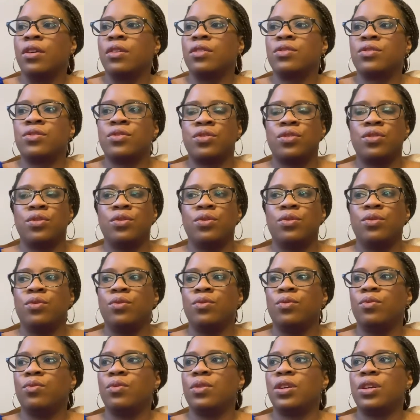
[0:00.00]

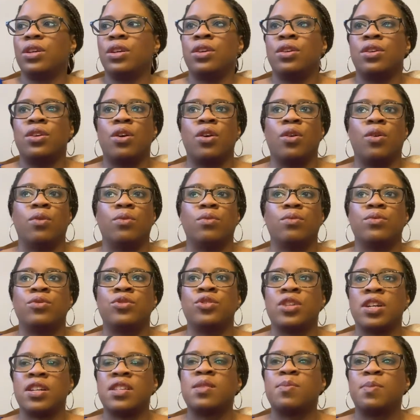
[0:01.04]
to,
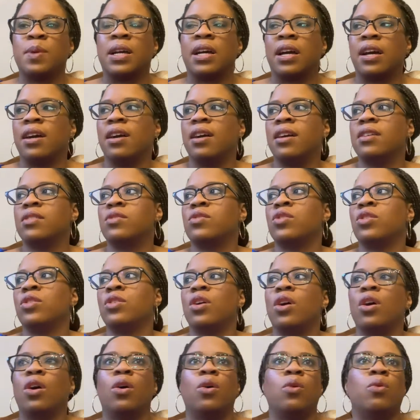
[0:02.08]
just because,
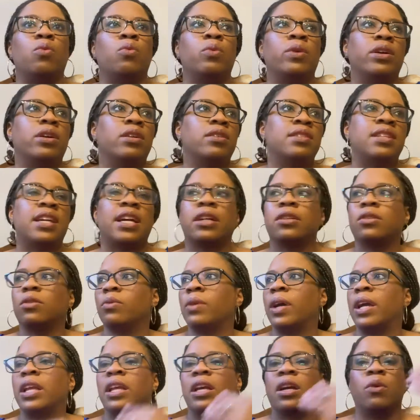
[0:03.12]
we're
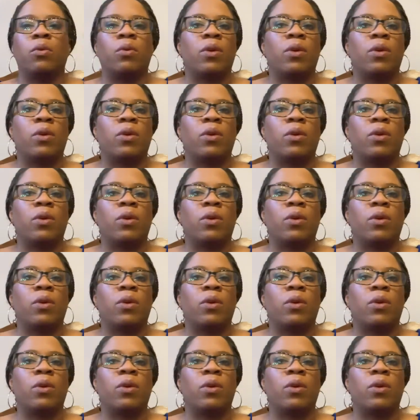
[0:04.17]
decorating and we're